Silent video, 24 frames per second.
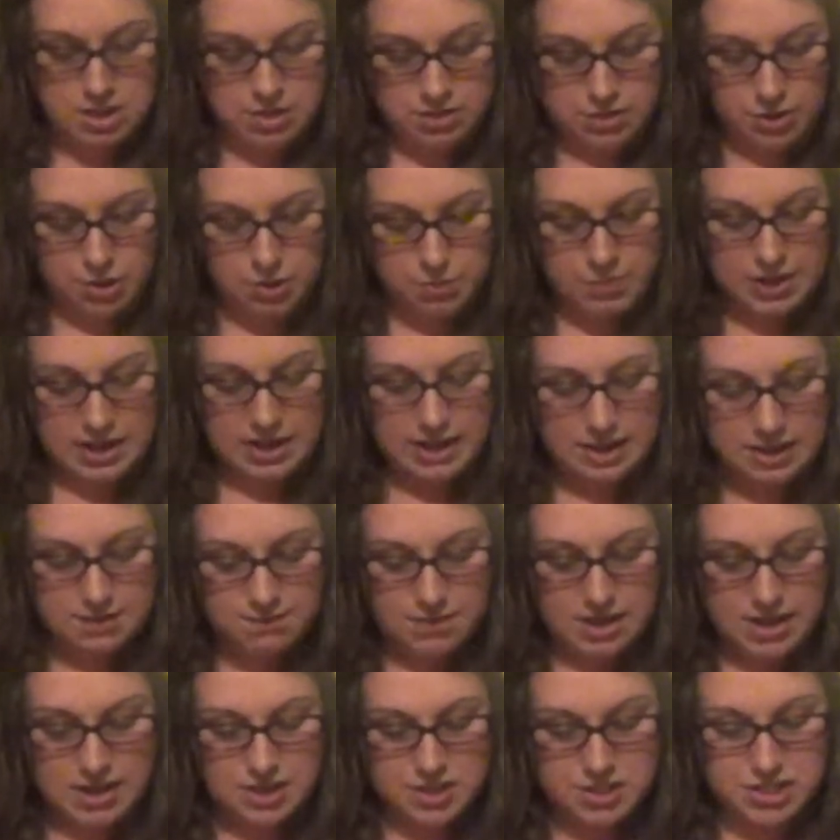There are many
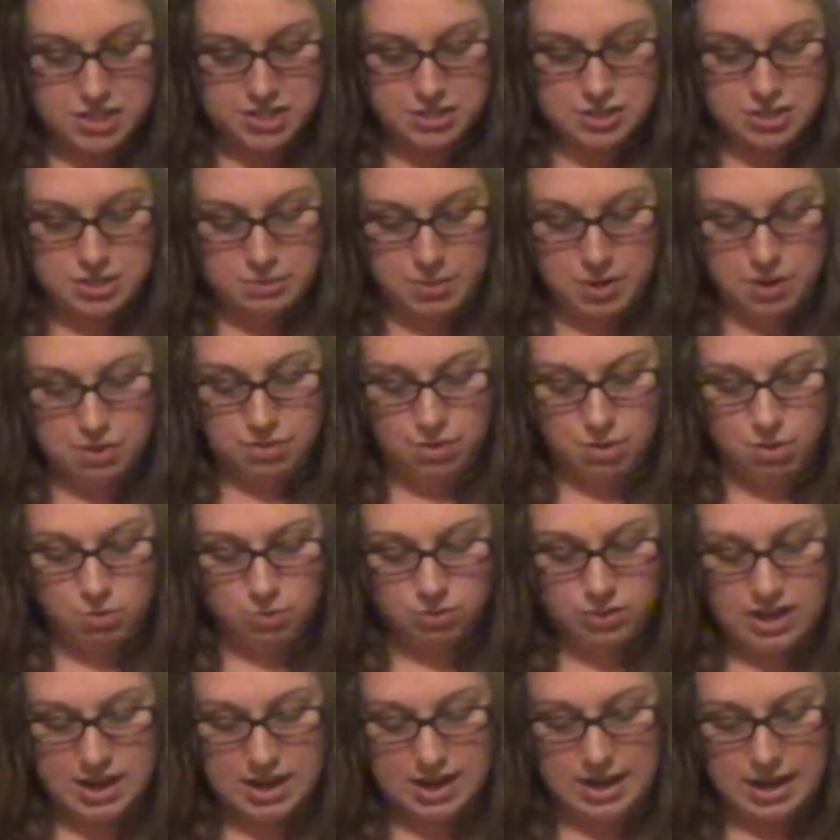advantages to both
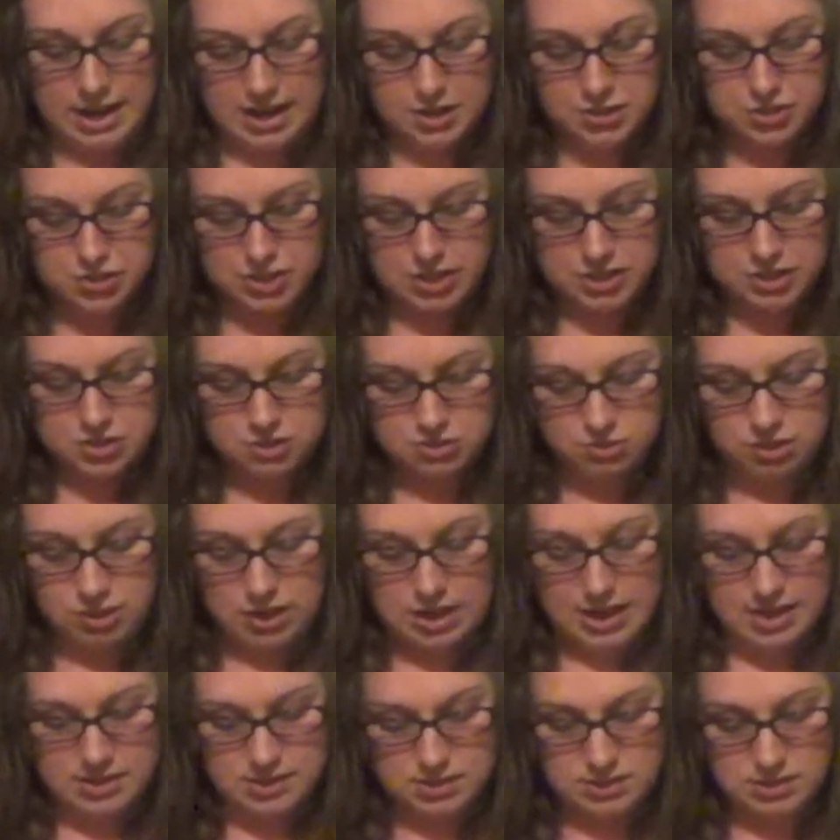online and traditional
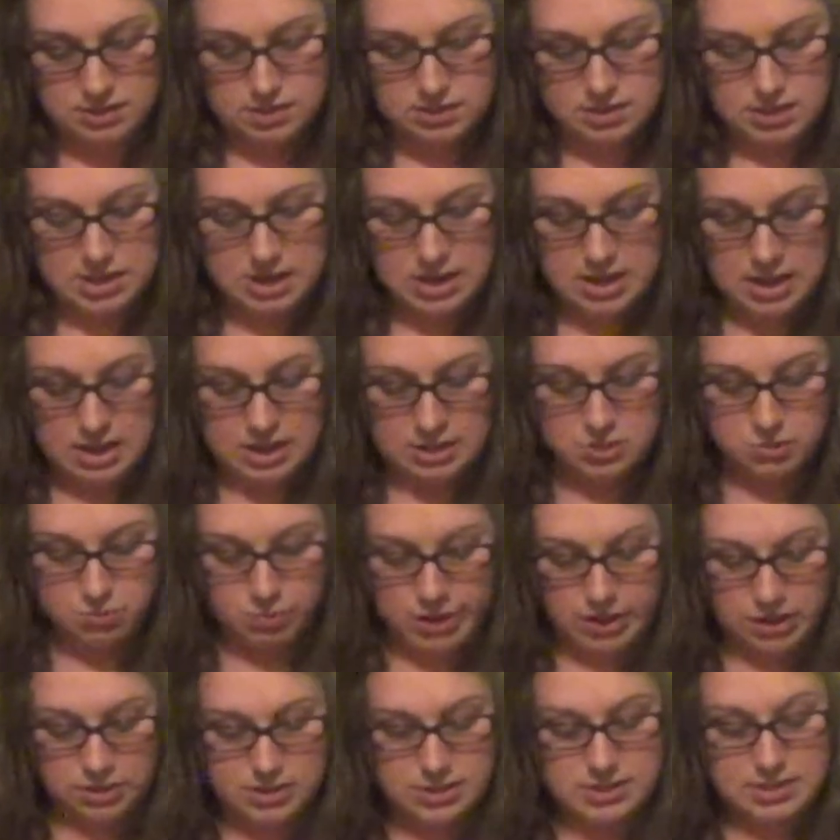classes, as
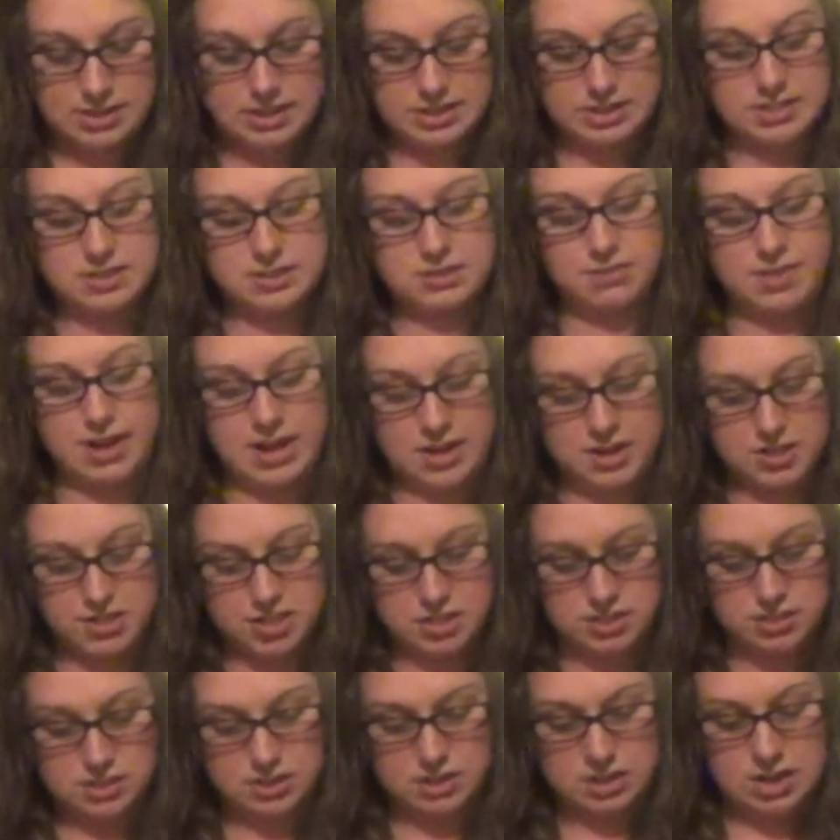well as
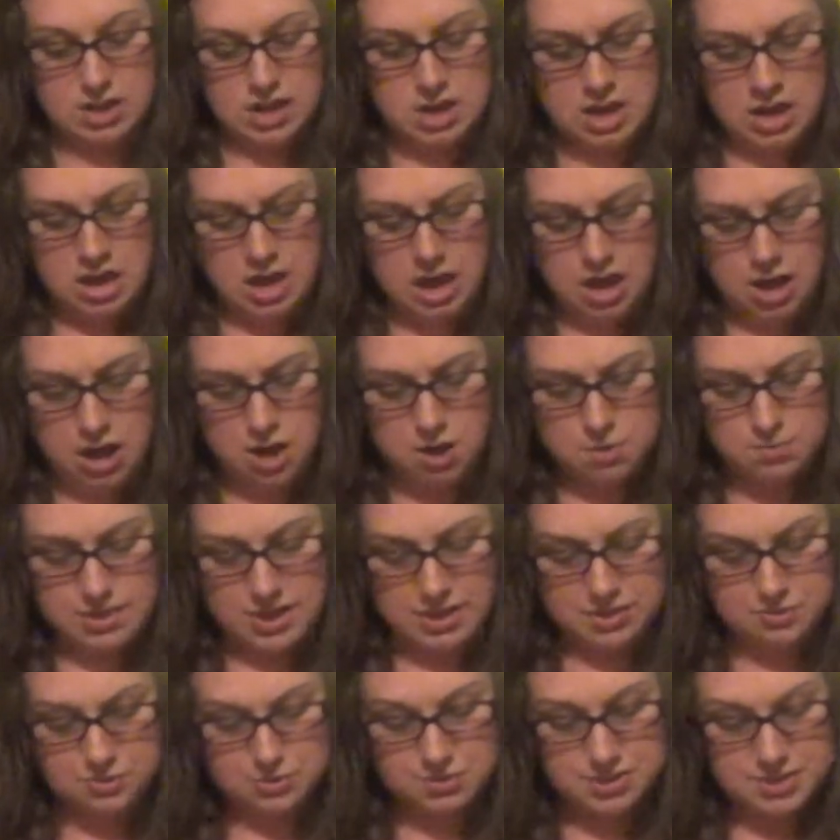disadvantages. I hope
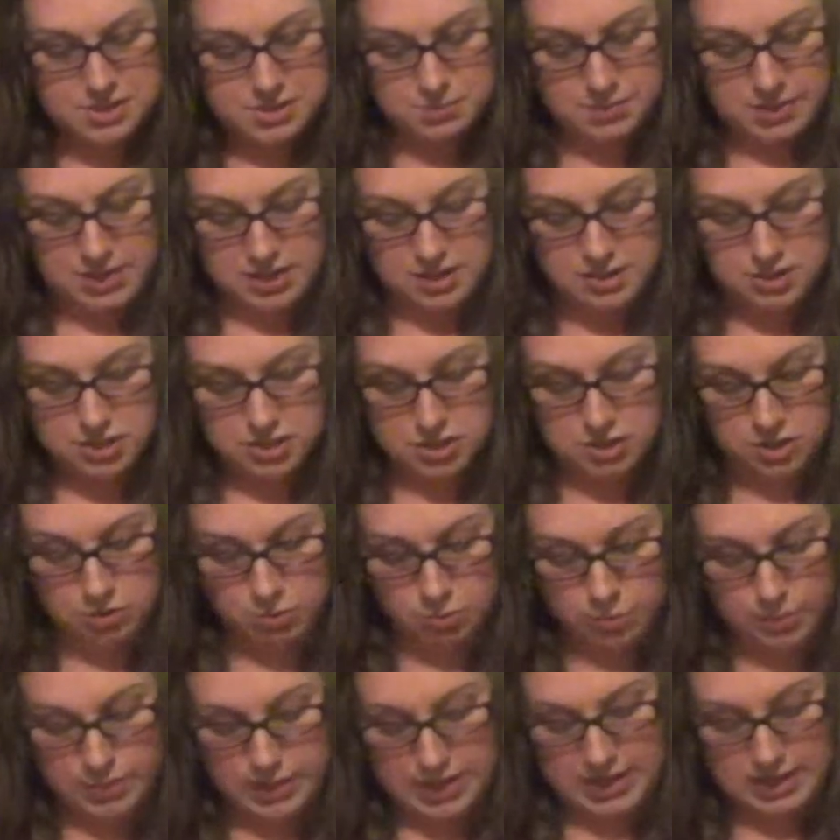that through this speech, you
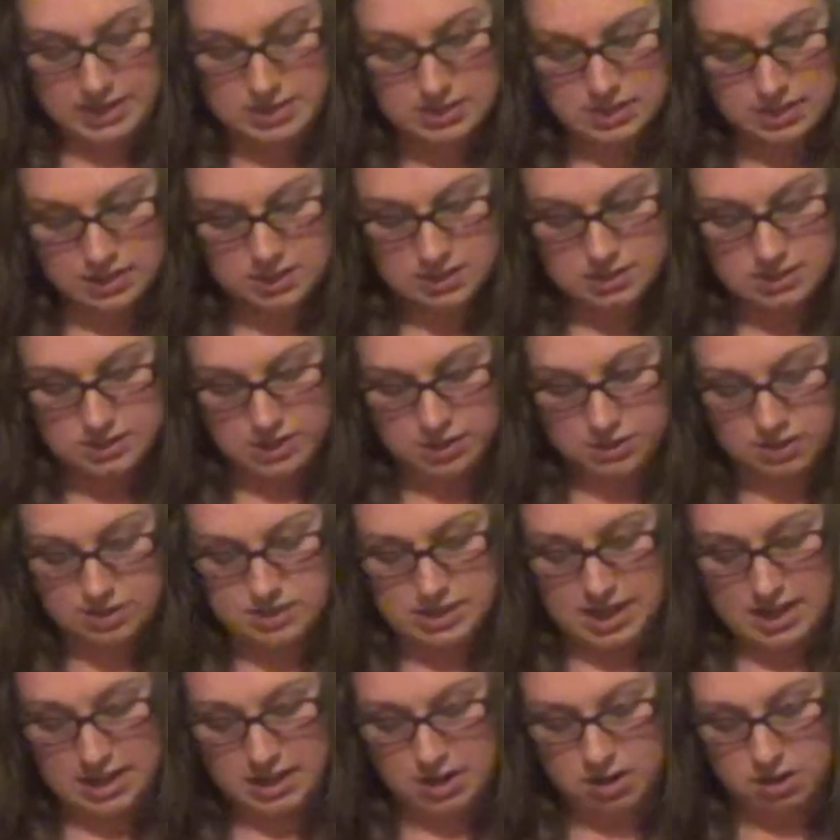will begin to consider
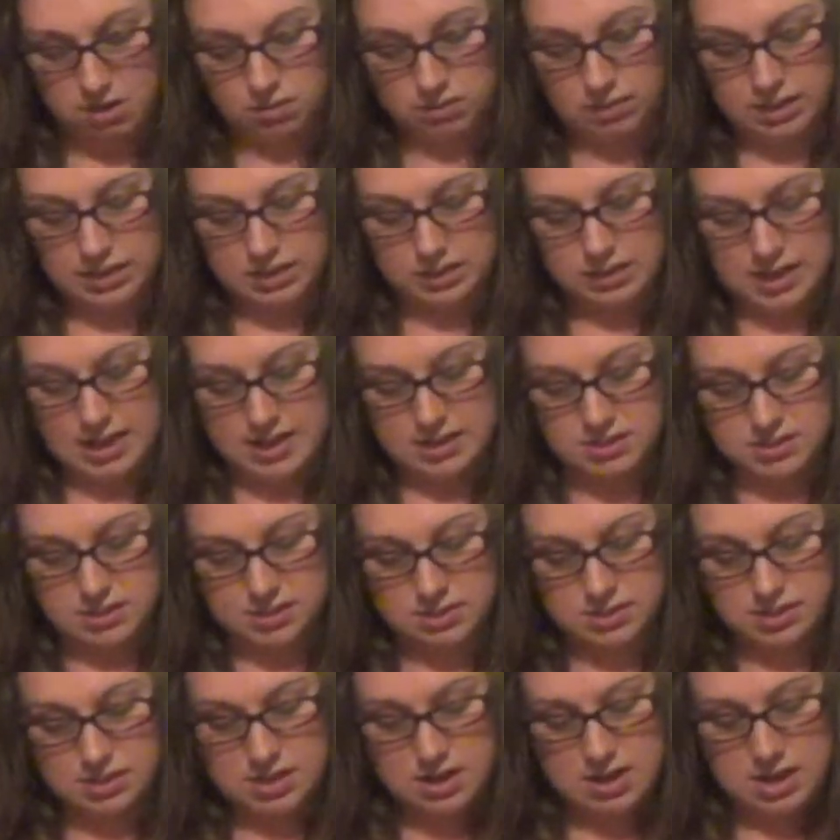taking online
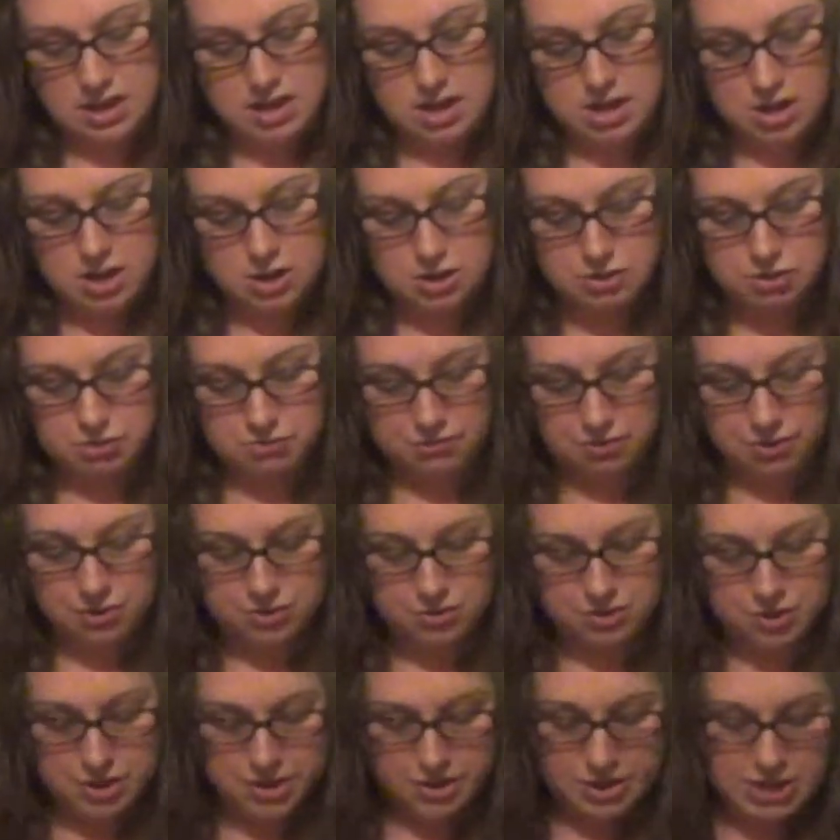classes to
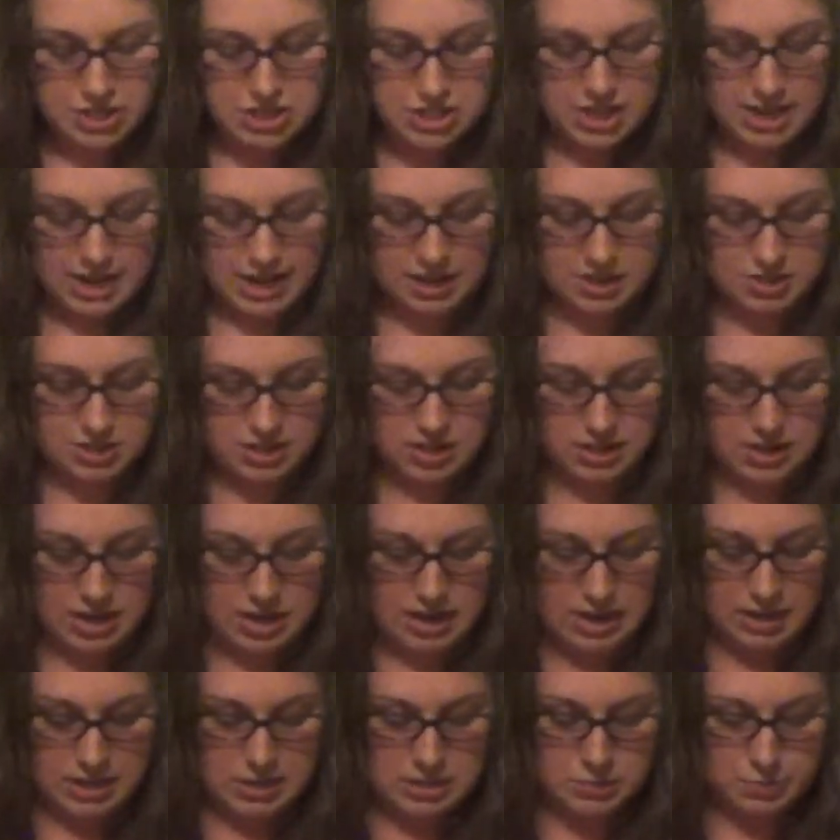further your education
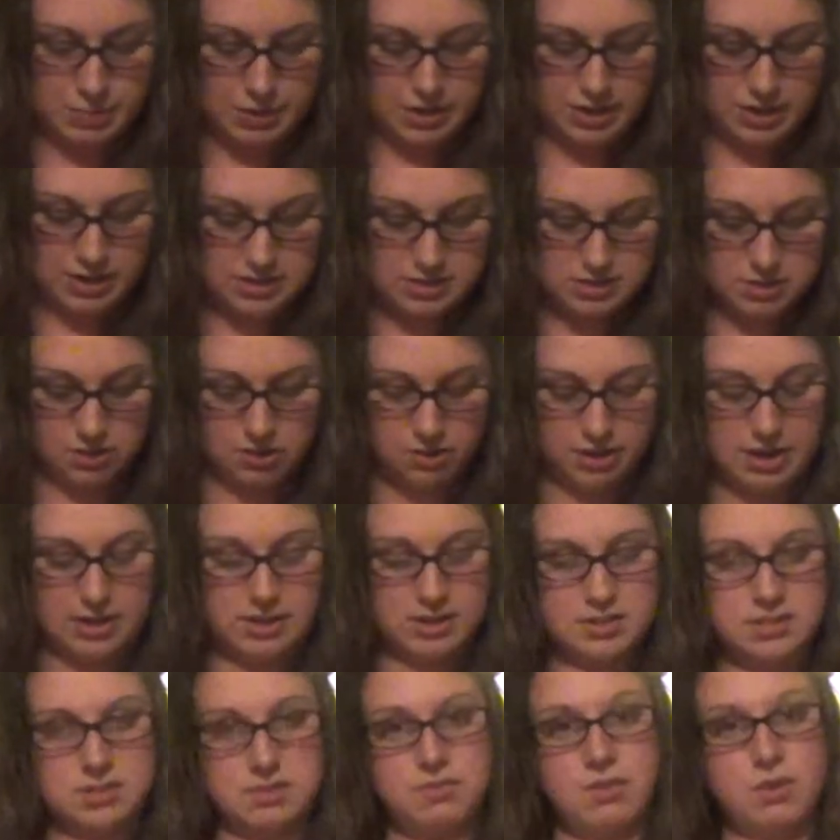and experience the
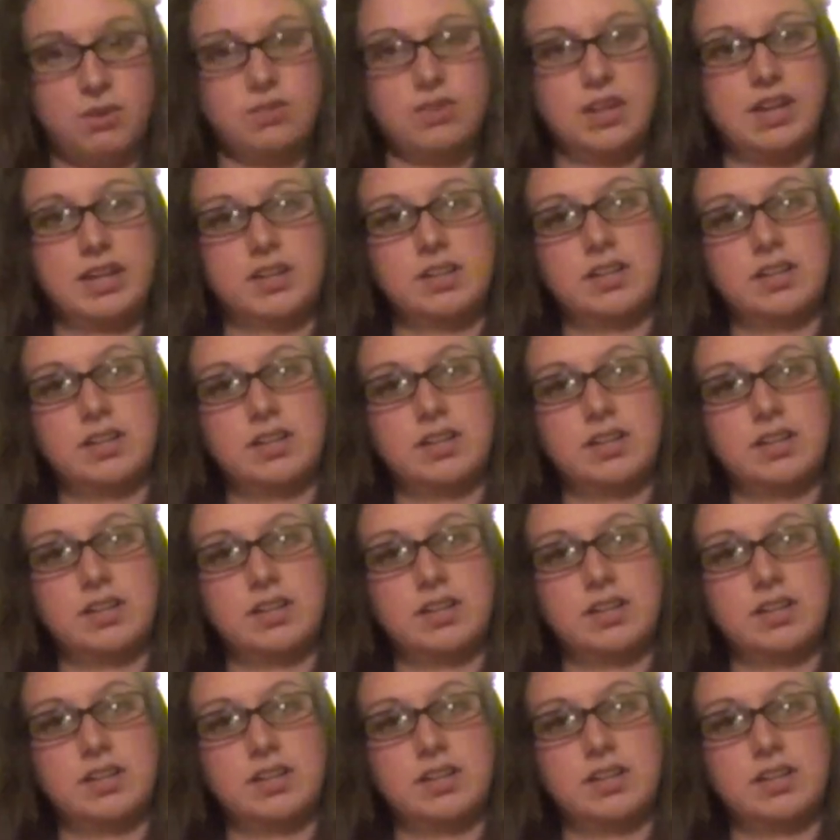greatness of online